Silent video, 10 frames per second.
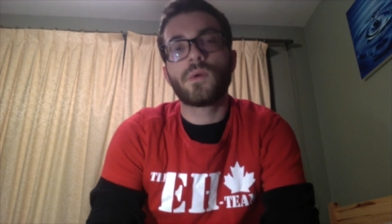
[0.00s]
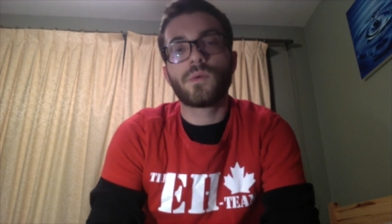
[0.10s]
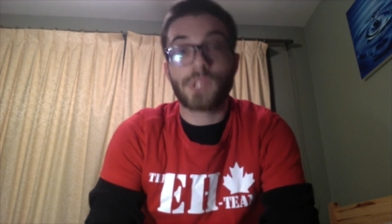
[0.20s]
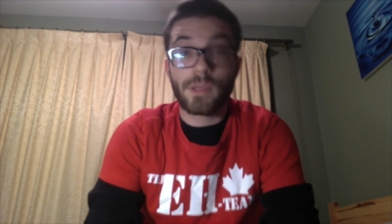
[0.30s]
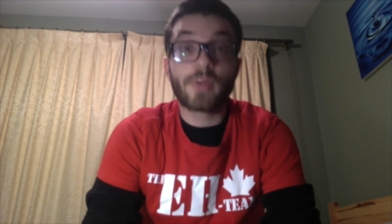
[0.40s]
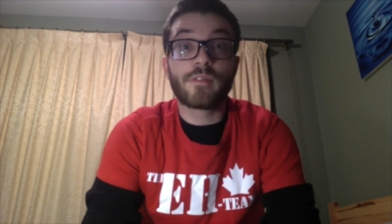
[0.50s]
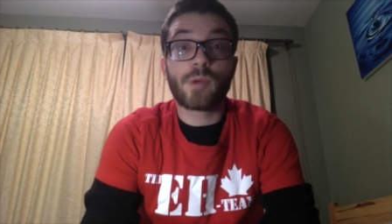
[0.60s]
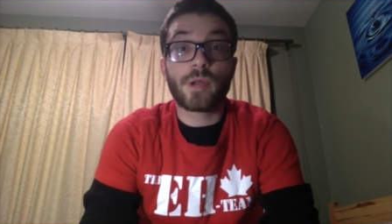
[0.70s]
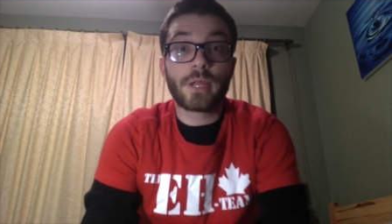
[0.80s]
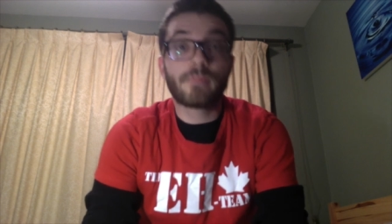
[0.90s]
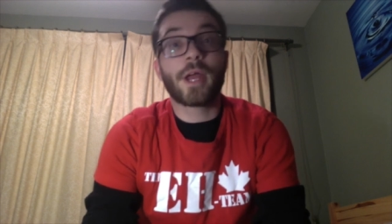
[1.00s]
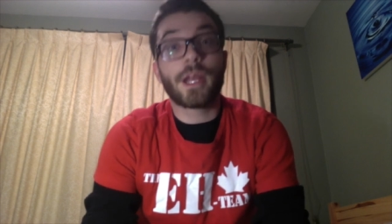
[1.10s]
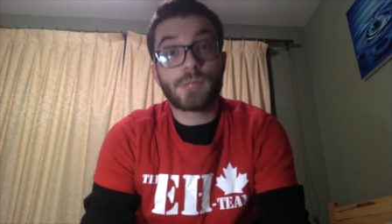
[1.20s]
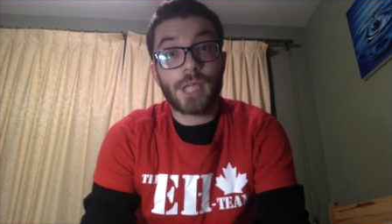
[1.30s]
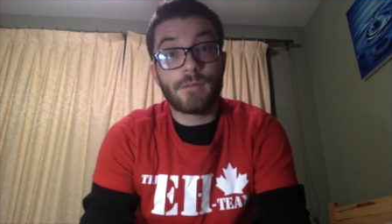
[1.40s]
What's up, everybody? My
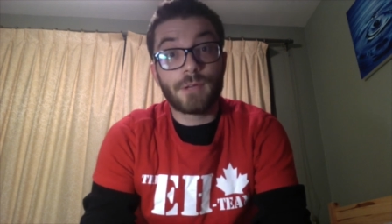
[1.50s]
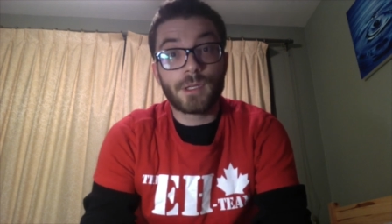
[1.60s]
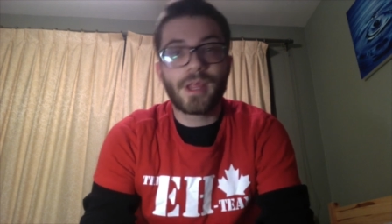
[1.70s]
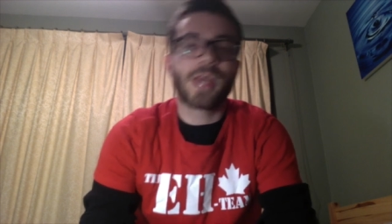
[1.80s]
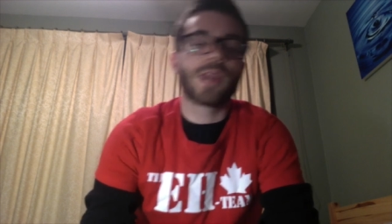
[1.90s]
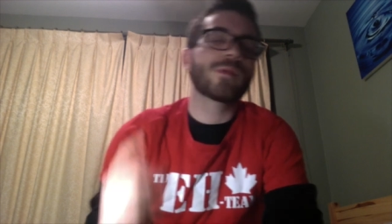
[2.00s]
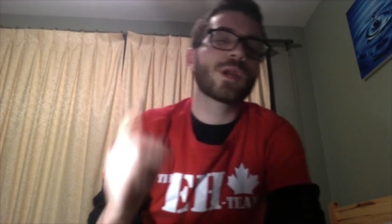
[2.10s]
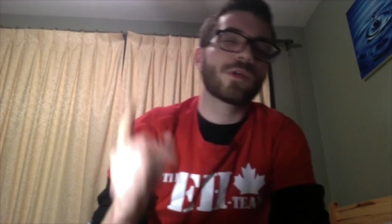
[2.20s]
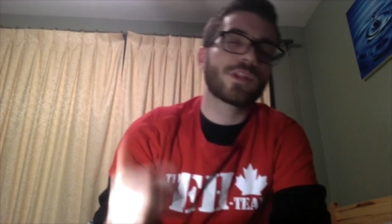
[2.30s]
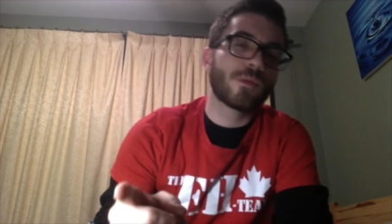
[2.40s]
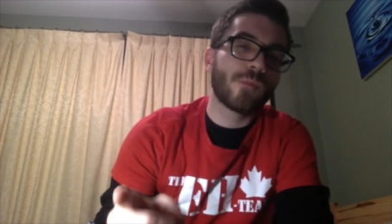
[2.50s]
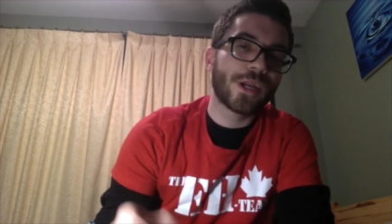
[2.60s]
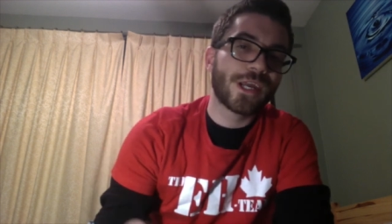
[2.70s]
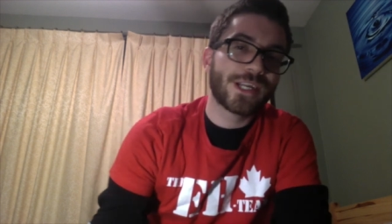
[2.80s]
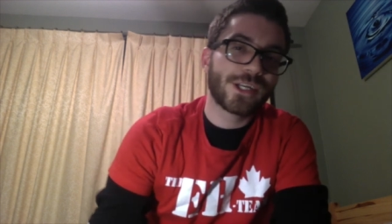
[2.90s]
name's Evan, and I'm here with your
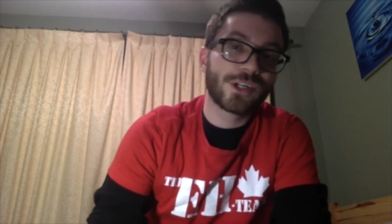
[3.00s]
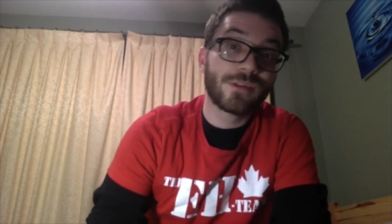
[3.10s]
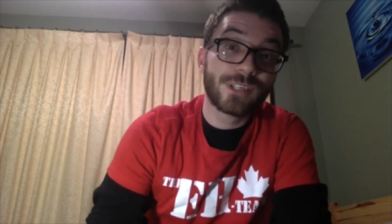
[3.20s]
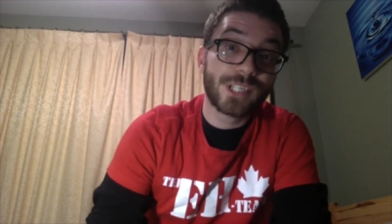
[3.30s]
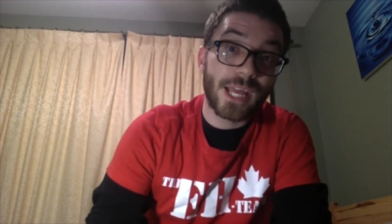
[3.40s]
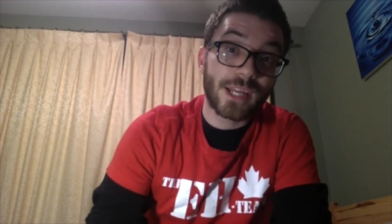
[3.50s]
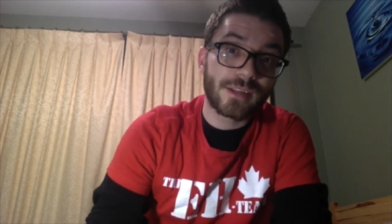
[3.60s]
Monday edition of The Den.